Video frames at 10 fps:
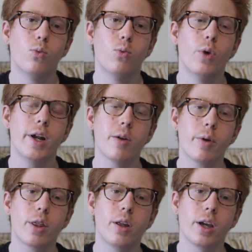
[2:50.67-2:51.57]
when
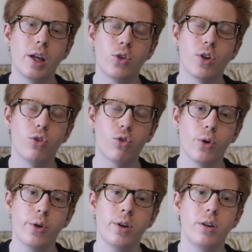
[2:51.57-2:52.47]
everything is
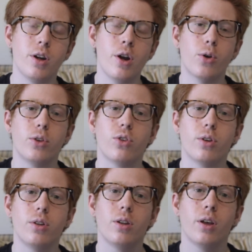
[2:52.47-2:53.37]
uncertain,
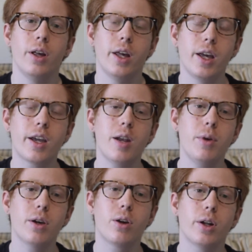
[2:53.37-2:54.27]
it can
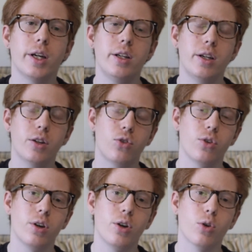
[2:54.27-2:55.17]
be a good idea
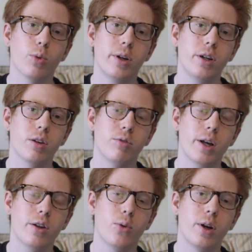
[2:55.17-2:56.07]
to,
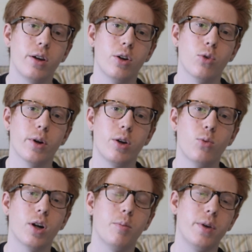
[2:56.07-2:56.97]
reevaluate, where you
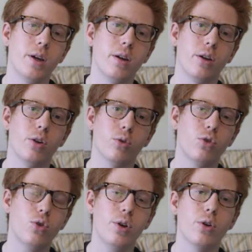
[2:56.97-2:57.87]
want to be in,
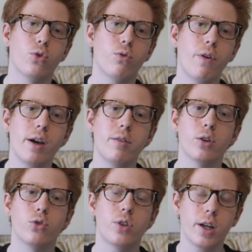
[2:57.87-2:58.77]
2 years, 5
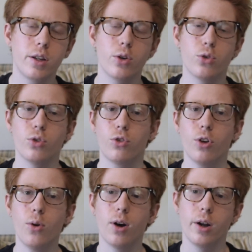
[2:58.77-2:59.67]
years, 10 years, and
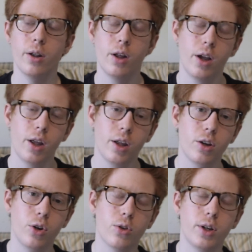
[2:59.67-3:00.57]
so on.
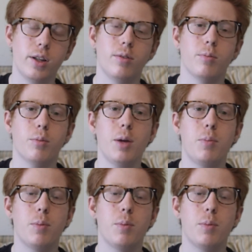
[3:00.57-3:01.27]
It might be